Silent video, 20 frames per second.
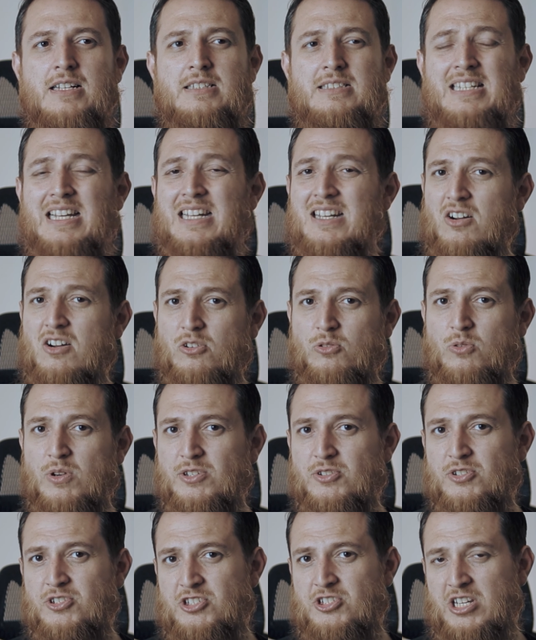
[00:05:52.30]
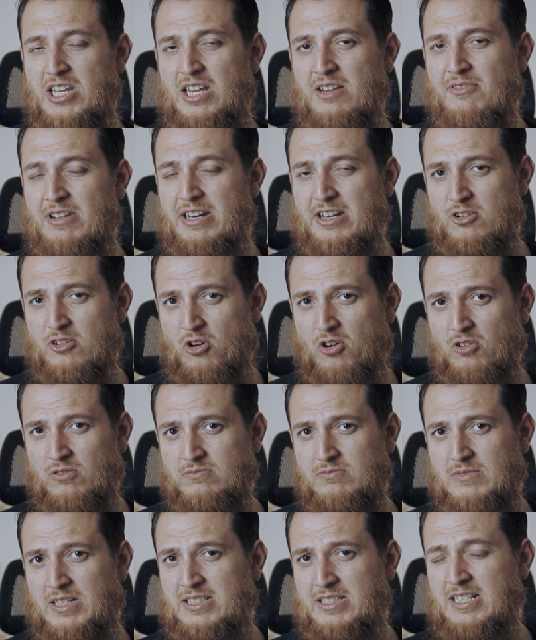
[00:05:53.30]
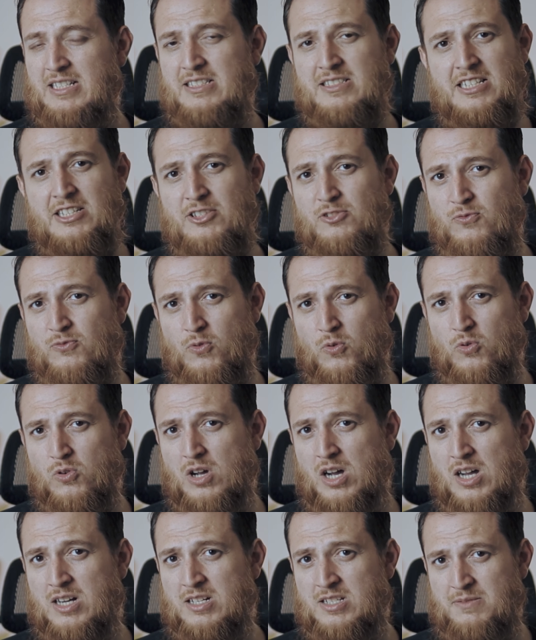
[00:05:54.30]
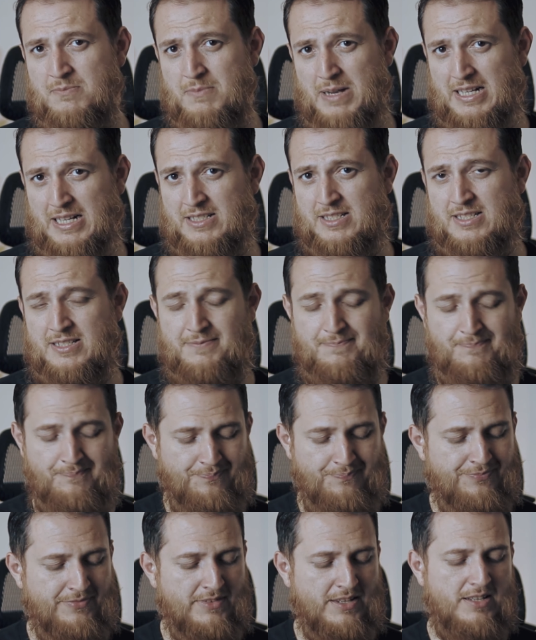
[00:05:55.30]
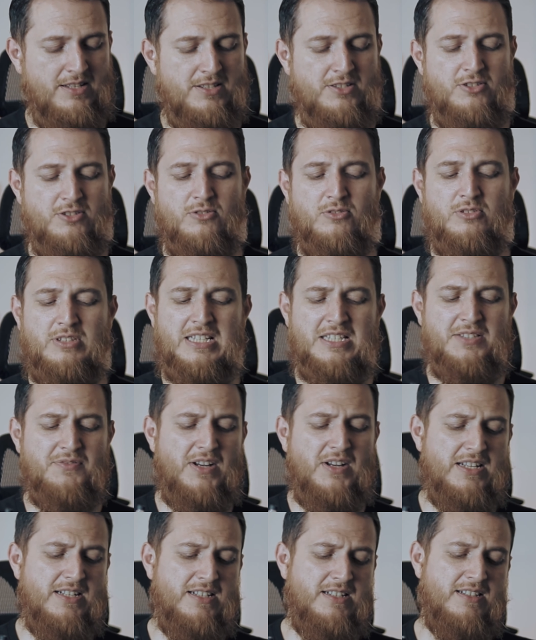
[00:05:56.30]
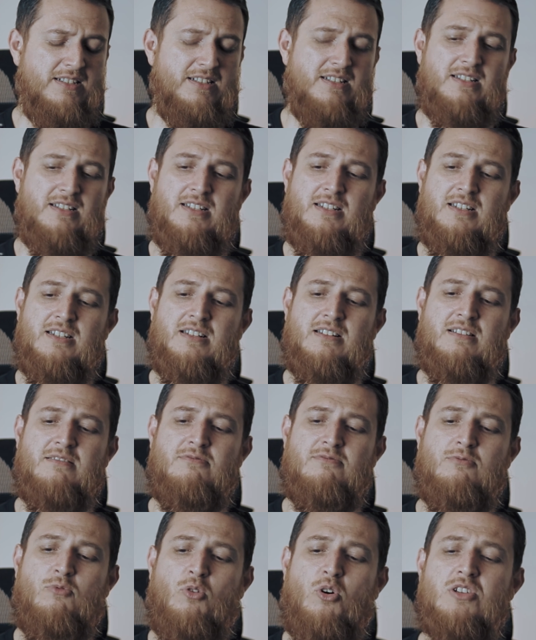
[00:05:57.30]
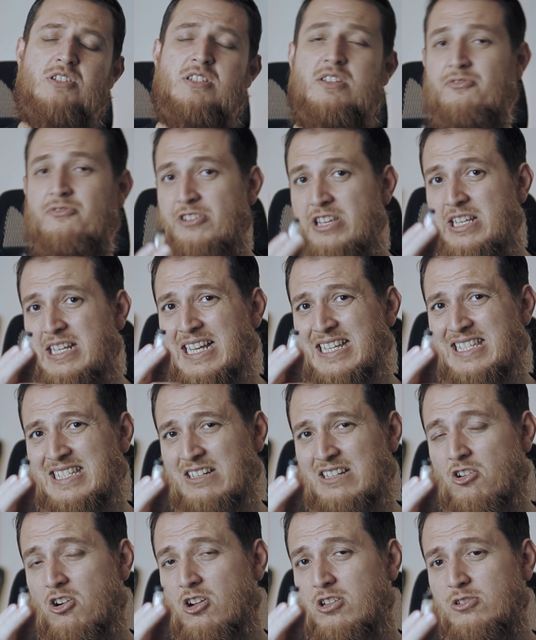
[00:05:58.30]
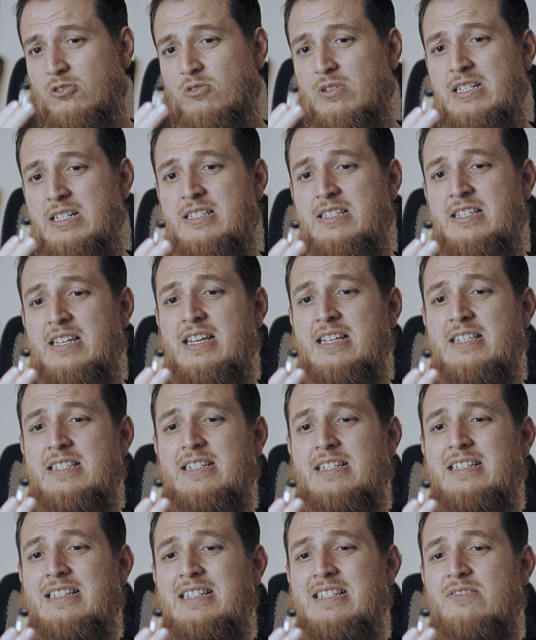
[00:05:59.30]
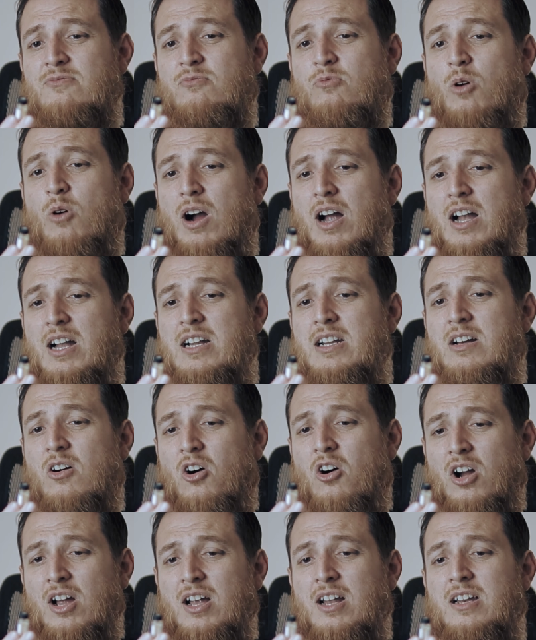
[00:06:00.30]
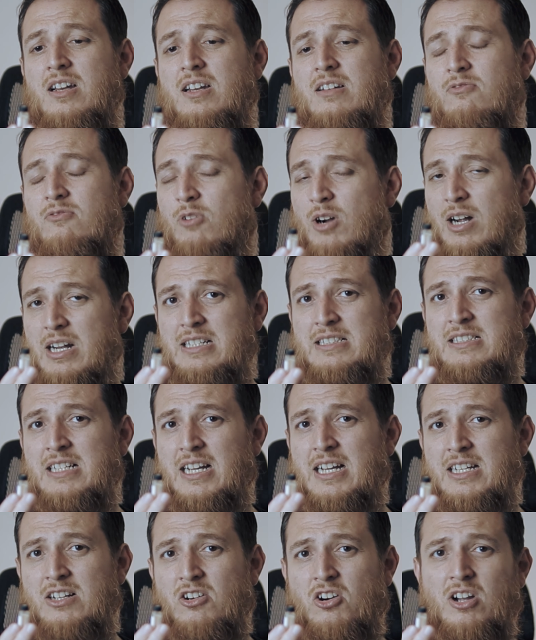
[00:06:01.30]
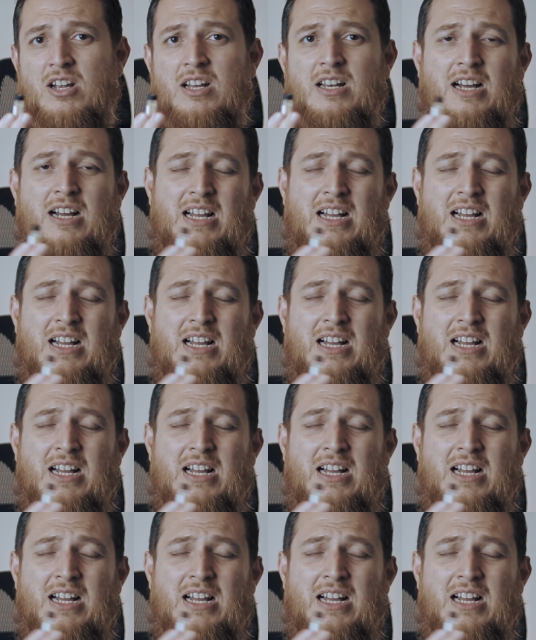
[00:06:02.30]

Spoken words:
they are not going to stay very long. I think 3 to 4 hours max. So this one was the weakest, although it says it is wild oil, wild Thai oil.